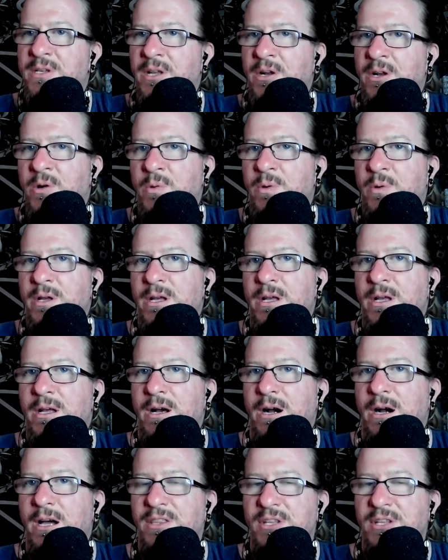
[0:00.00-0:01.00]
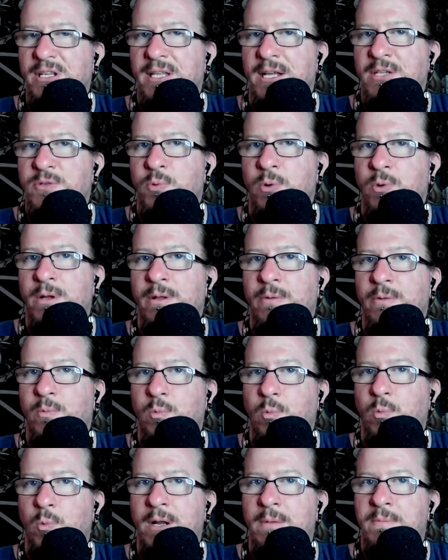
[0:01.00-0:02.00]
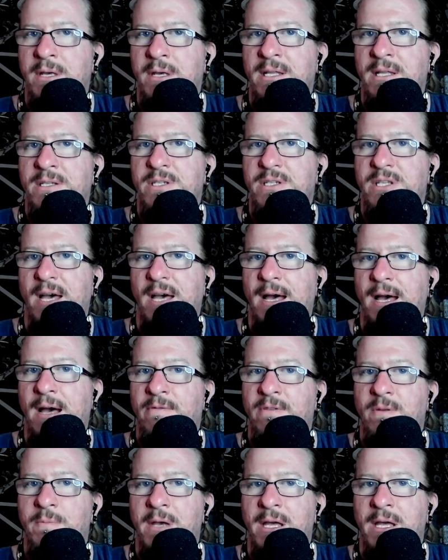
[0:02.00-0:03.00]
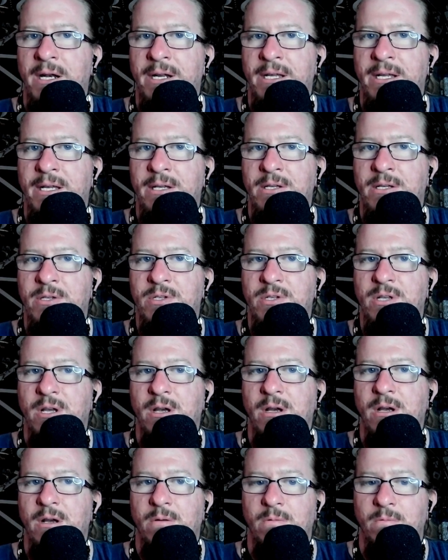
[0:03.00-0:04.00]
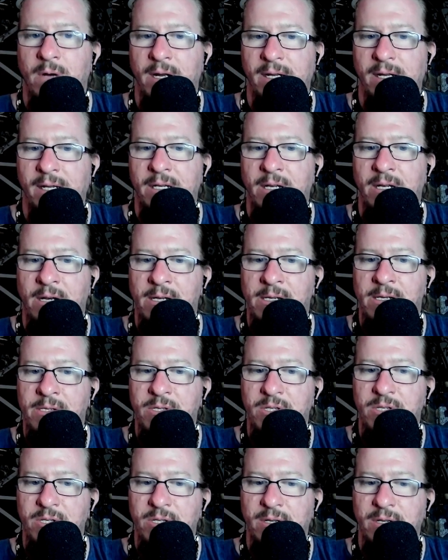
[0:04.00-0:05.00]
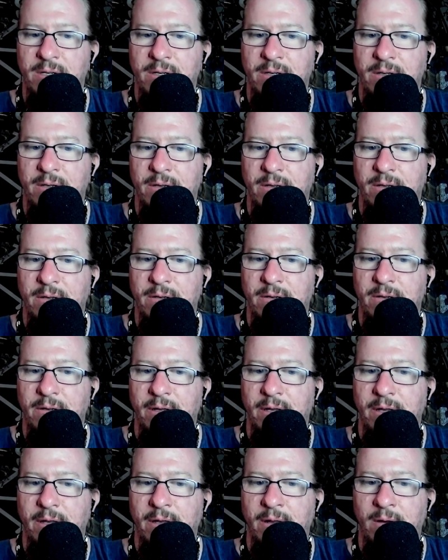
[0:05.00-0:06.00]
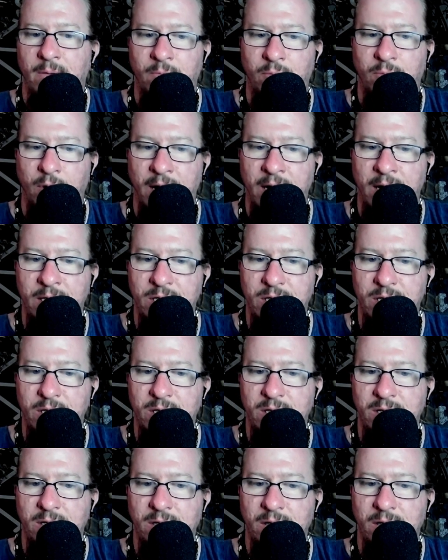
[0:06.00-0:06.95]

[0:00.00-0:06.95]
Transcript: You know, I think that's where what it means to have humanity is recognize and embrace